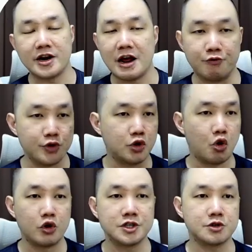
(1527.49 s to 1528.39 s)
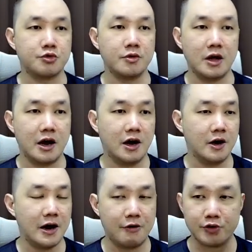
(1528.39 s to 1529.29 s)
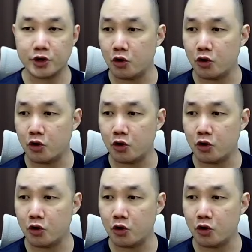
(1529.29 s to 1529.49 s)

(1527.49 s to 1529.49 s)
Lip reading: every course, every